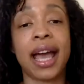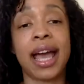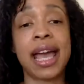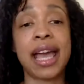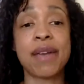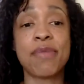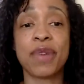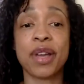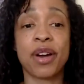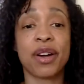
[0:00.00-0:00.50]

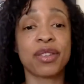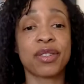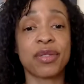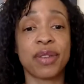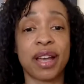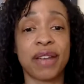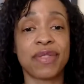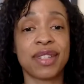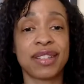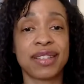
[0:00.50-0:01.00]
And we also
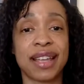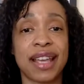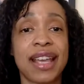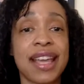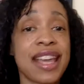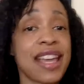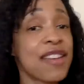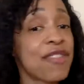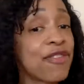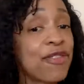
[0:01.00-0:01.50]
have to say,
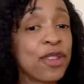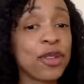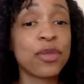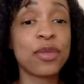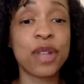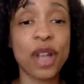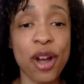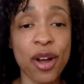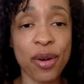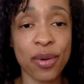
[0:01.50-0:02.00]
if you
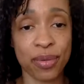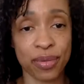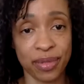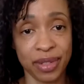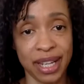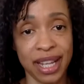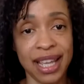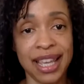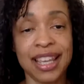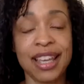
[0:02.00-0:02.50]
don't,
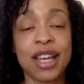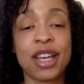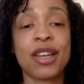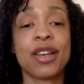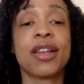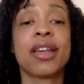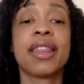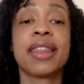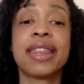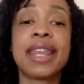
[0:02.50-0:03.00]

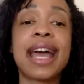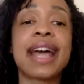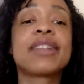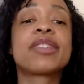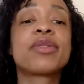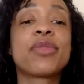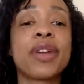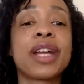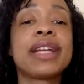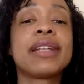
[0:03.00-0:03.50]
that's
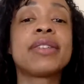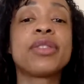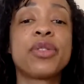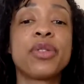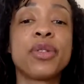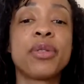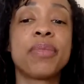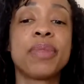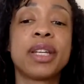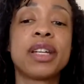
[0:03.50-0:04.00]
great
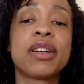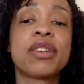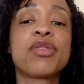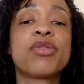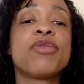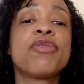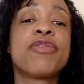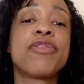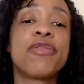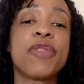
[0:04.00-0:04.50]
too, because
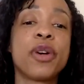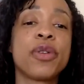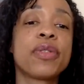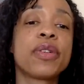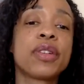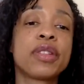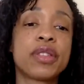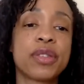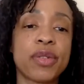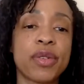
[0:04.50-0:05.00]
you
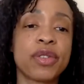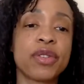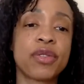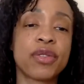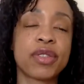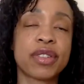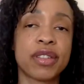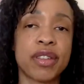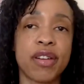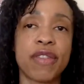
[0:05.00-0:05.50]
focused on
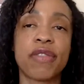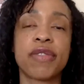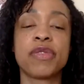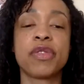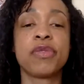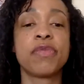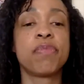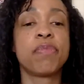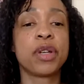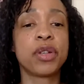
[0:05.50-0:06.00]
yourself and
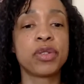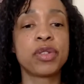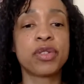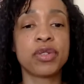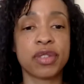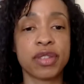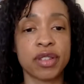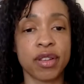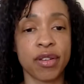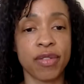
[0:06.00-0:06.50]
you built
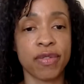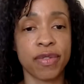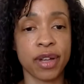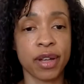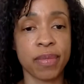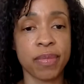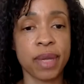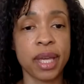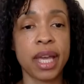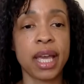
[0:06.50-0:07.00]
yourself
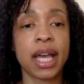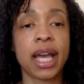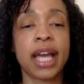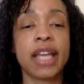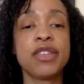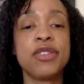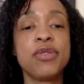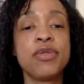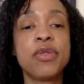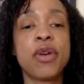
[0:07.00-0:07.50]
up
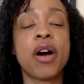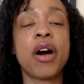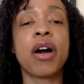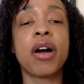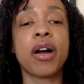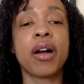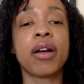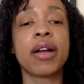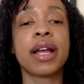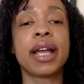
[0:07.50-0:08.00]
and you
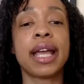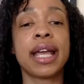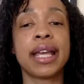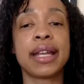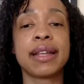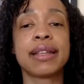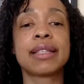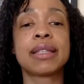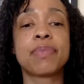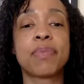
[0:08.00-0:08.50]
are in
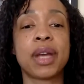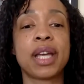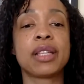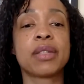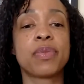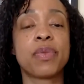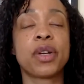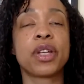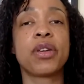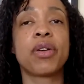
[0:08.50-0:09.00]
a
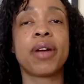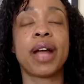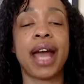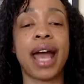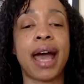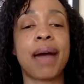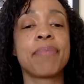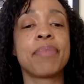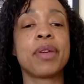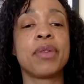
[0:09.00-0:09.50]
space where you're
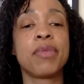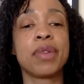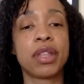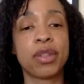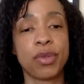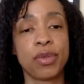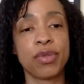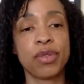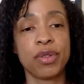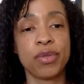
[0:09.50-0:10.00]
happy with
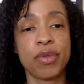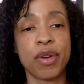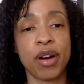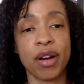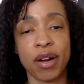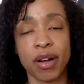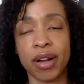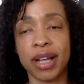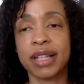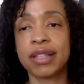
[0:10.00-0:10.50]
who you
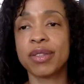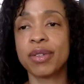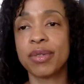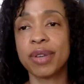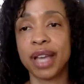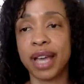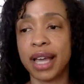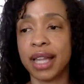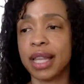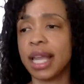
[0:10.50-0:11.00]
are. It's
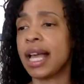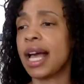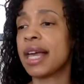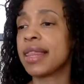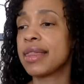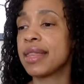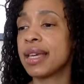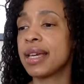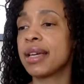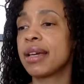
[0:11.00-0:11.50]
okay. Like, I
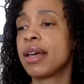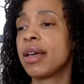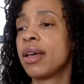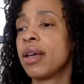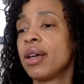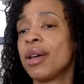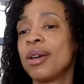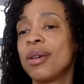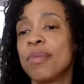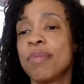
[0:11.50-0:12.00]
think
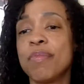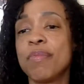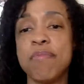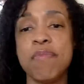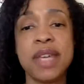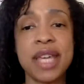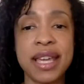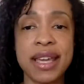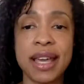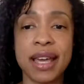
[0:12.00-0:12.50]

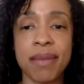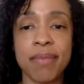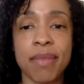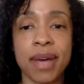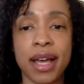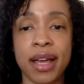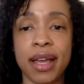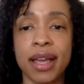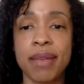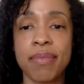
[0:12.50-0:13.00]
me and
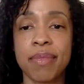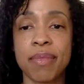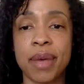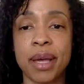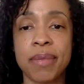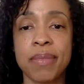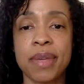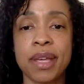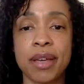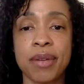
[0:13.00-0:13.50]
my
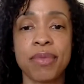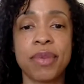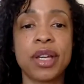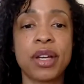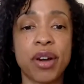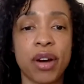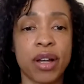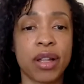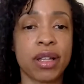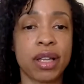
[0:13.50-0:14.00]
man,
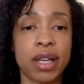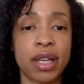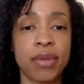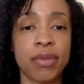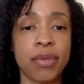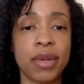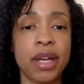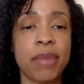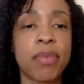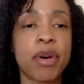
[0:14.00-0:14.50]

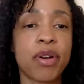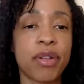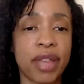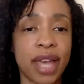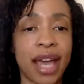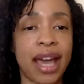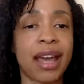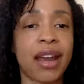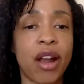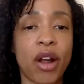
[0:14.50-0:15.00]
we both
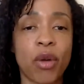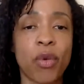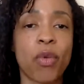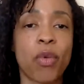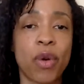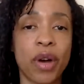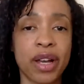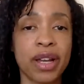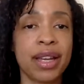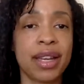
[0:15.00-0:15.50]
had our
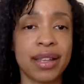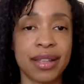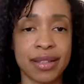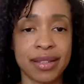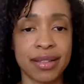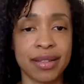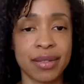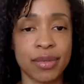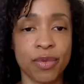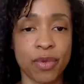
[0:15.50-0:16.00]

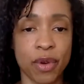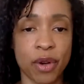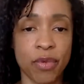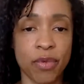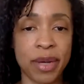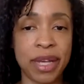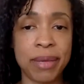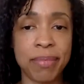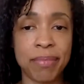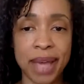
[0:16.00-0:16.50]
oneness when
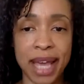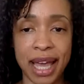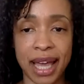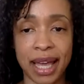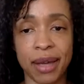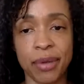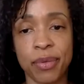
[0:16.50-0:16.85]
we met.